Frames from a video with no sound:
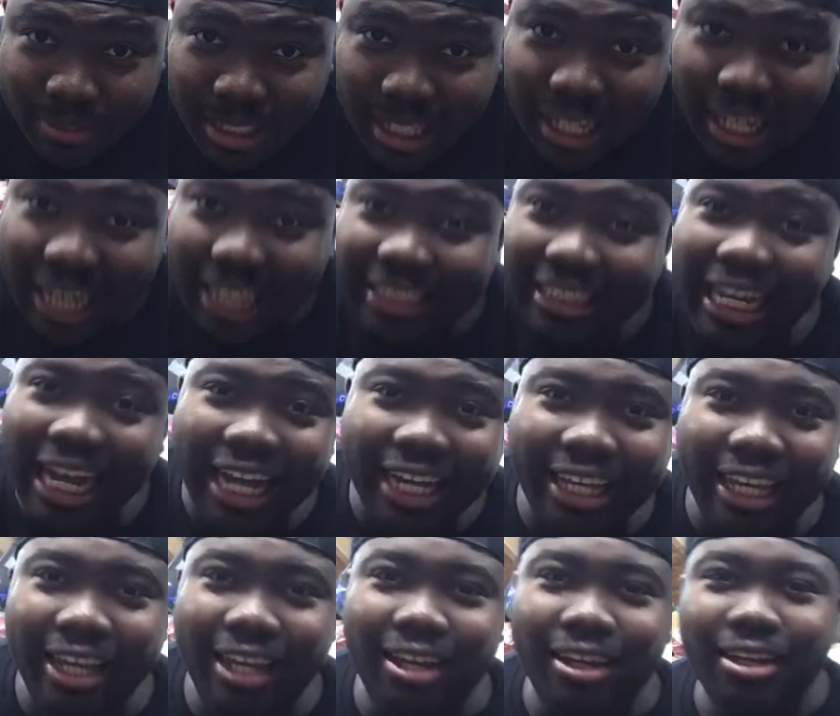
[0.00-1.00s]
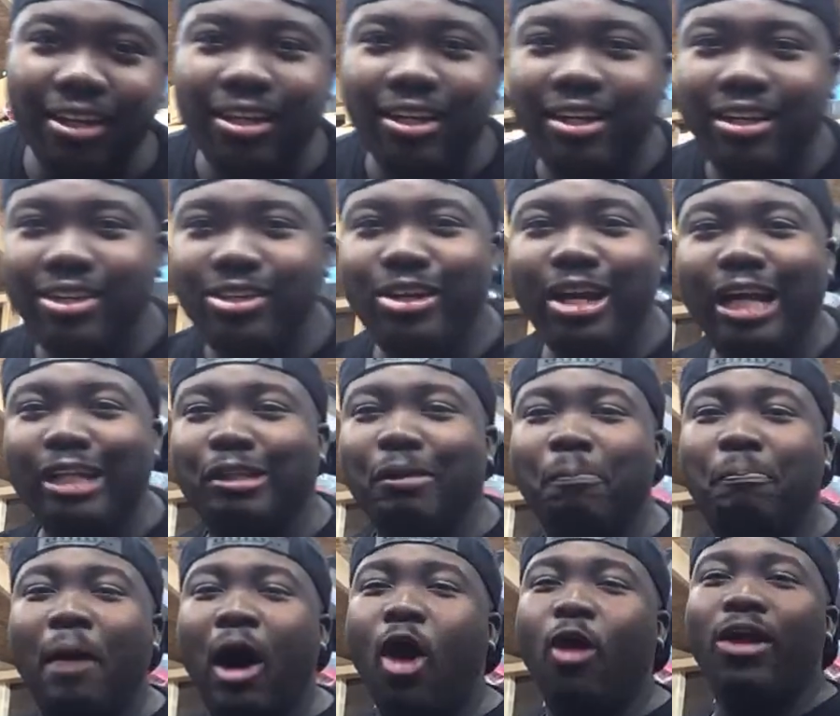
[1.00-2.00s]
Look at that, Taki. You got the
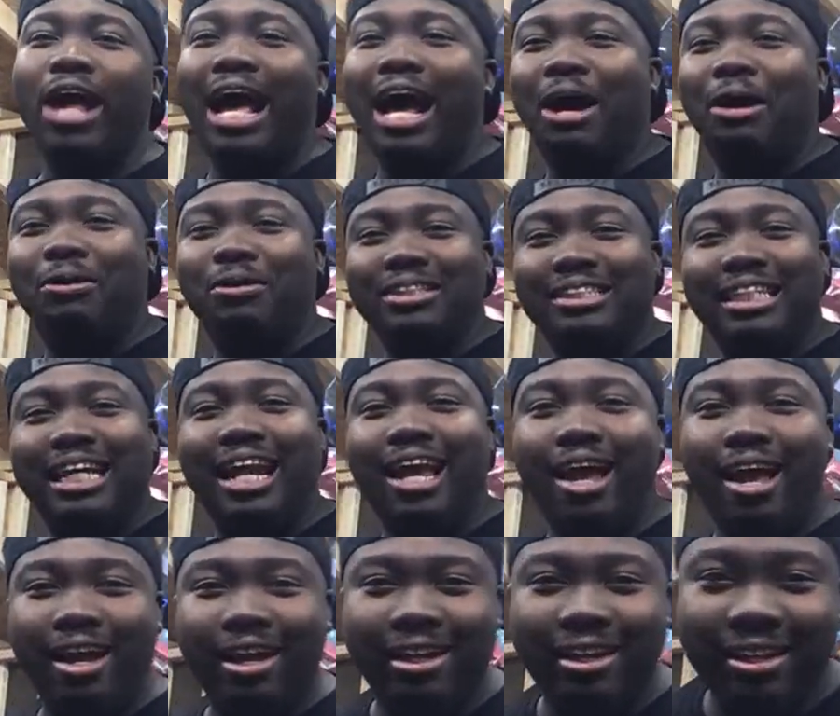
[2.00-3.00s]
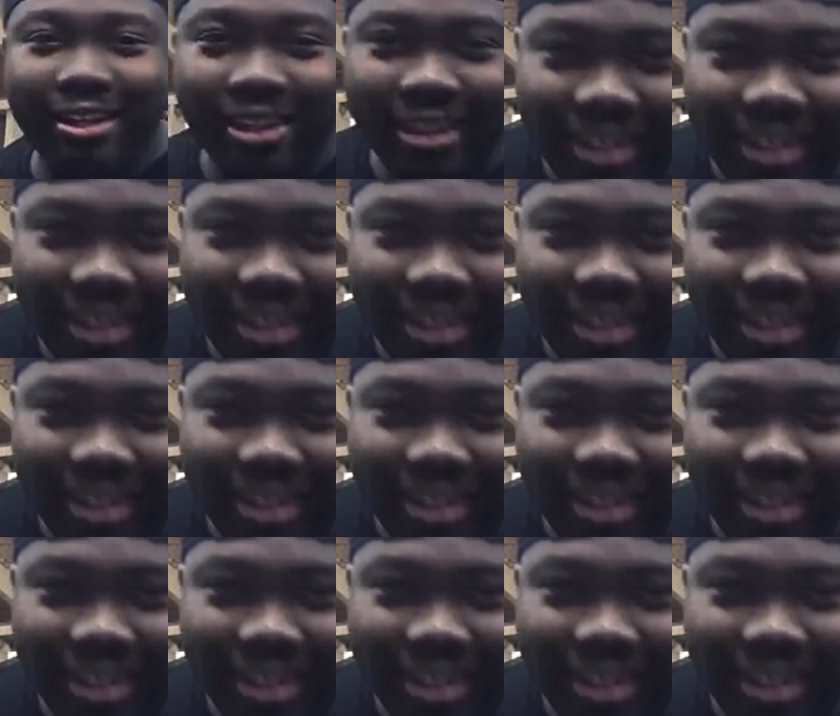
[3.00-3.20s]
boat out. See that?